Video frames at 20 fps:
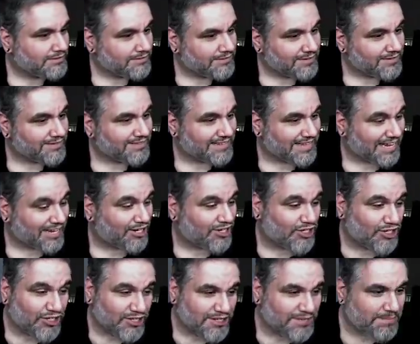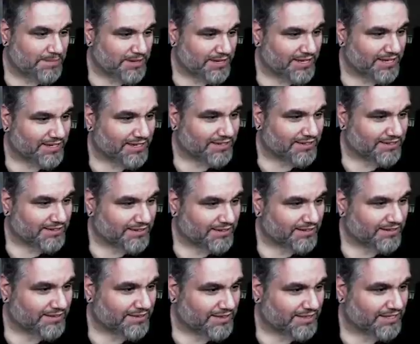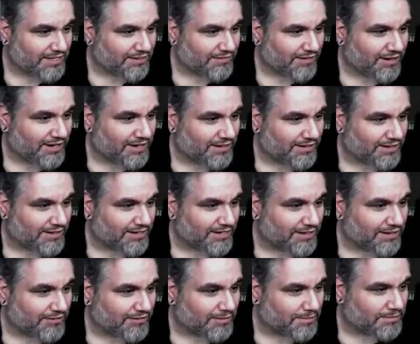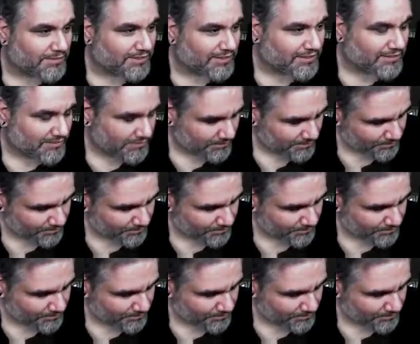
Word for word: kind of like Cryptic. That could be, a theoretically, a Cryptic.